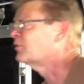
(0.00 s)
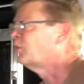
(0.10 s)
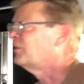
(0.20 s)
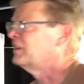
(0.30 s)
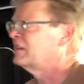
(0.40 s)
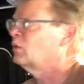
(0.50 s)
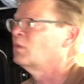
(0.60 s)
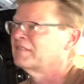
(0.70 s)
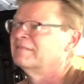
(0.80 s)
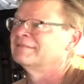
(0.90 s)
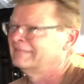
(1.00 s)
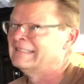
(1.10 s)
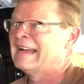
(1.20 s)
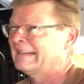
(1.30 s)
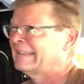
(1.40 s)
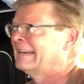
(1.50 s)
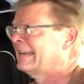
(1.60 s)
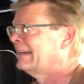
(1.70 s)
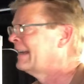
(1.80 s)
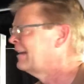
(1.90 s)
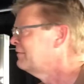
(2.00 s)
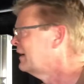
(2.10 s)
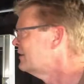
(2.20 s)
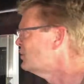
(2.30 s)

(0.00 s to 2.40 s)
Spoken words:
learned to deal with not getting in and out of the van